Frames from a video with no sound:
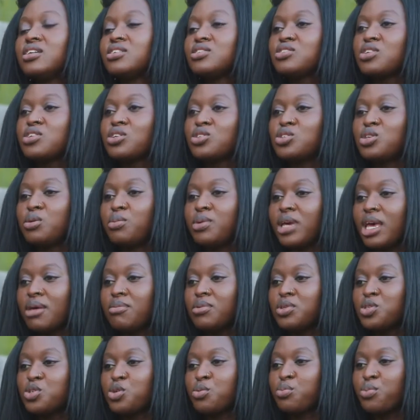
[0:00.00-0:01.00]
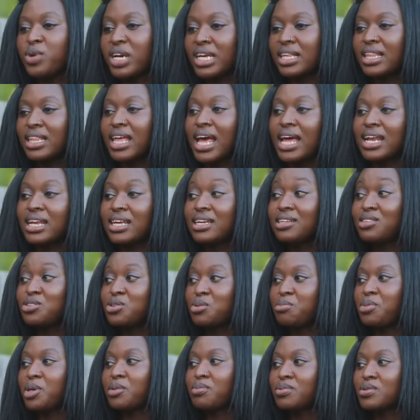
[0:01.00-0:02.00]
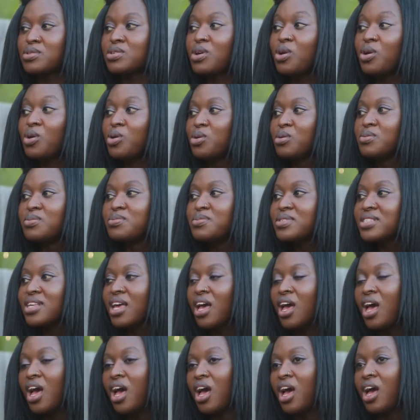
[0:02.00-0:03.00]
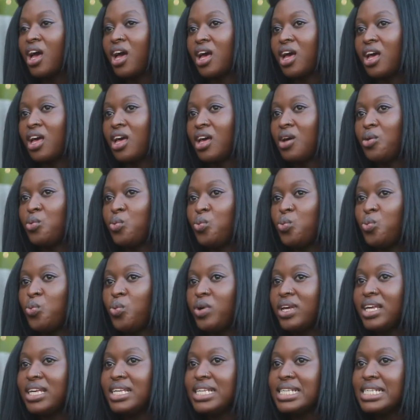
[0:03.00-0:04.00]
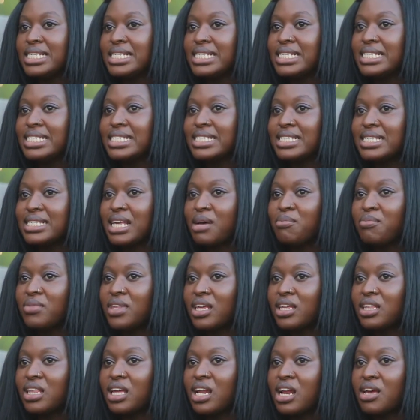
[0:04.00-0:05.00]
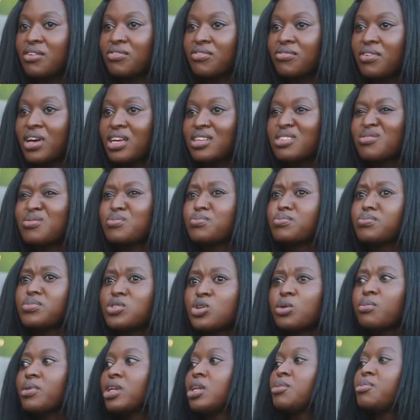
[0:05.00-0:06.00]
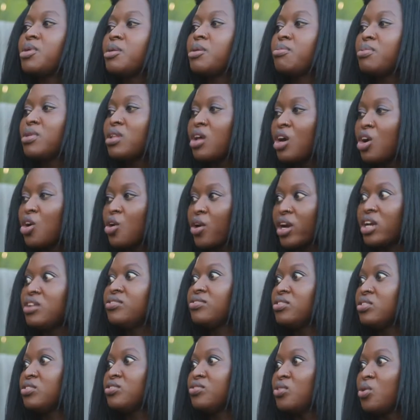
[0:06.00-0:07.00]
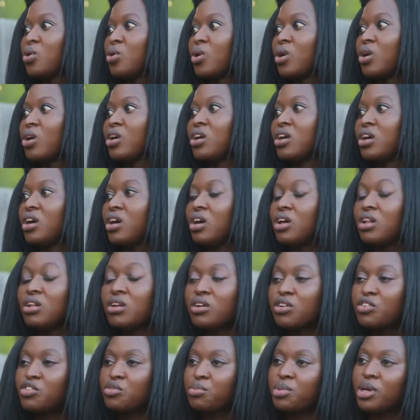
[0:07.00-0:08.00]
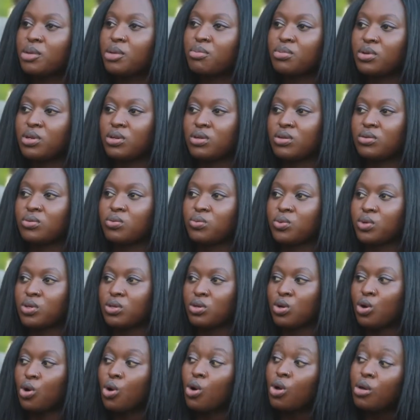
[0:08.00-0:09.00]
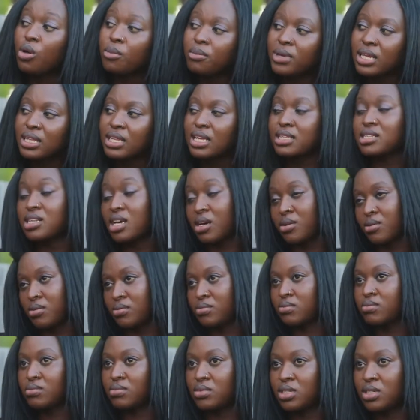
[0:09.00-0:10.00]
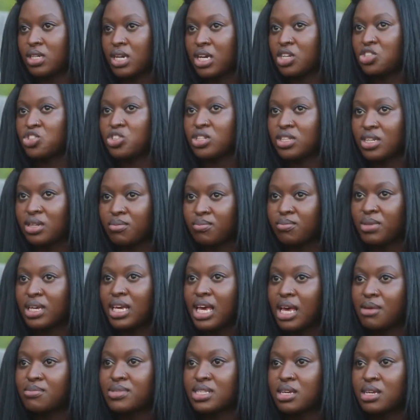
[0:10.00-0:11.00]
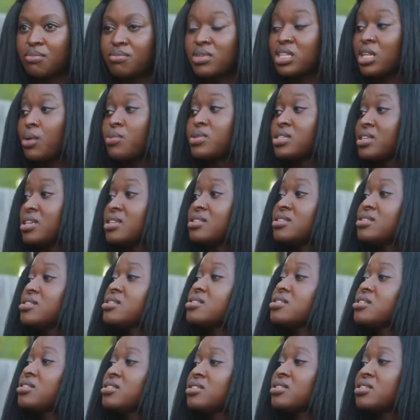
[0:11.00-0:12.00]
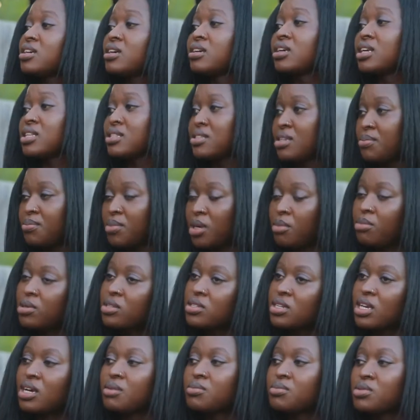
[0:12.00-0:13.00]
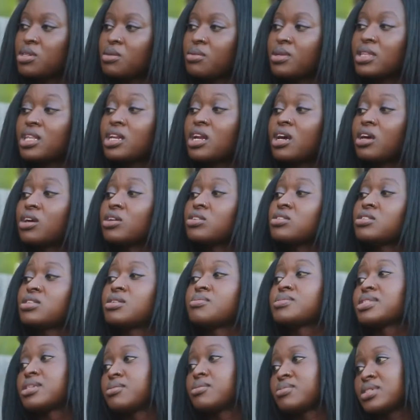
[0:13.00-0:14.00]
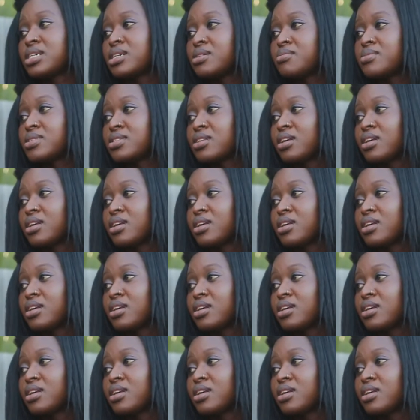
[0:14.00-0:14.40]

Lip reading: So to be able to bring that into people's homes is something that I find so many people are grateful for. A lot of people would call me. That's how it actually became something that was consistent. I'd get people to come to me, then I'll go to them sometimes.